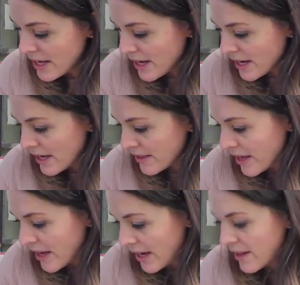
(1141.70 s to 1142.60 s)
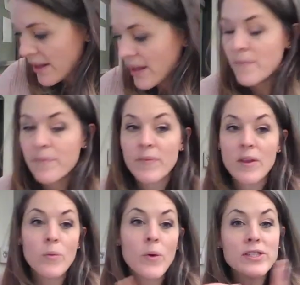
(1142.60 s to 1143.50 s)
and the height.
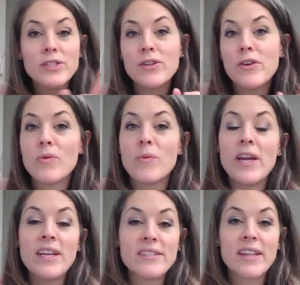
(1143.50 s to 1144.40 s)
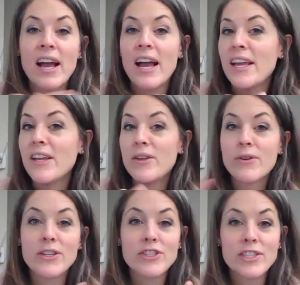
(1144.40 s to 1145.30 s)
Once you know the radius and the height, you
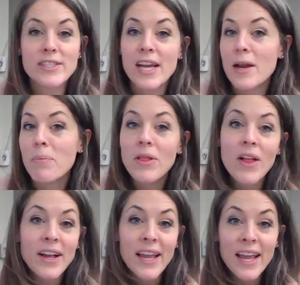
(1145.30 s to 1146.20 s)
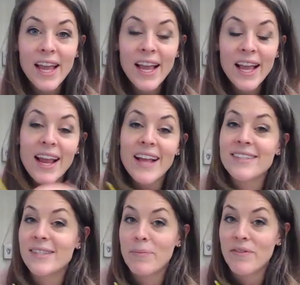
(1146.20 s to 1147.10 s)
can just kind of plug in and
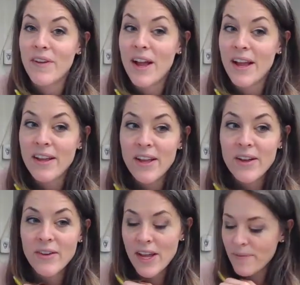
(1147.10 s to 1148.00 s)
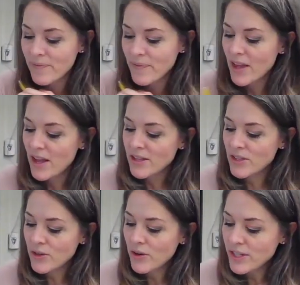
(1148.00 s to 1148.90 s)
simplify. Okay.
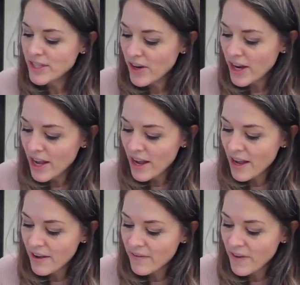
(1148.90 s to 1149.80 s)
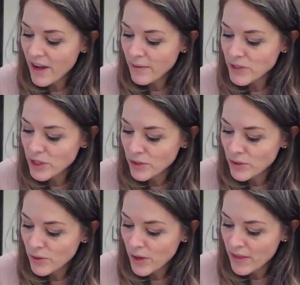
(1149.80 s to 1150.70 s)
So notice here I have
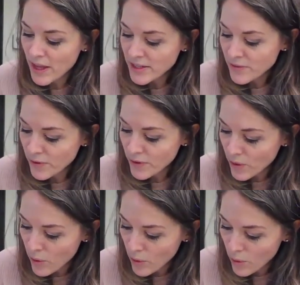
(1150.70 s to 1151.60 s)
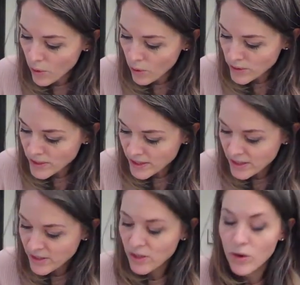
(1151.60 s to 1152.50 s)
2, and that's for the whole
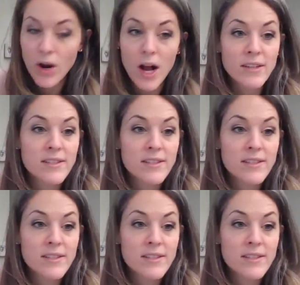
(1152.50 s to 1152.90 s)
distance across